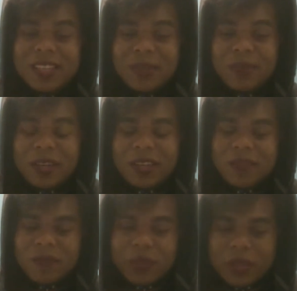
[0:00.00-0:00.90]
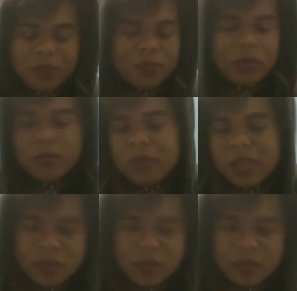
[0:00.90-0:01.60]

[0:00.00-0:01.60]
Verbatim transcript: But, whatever.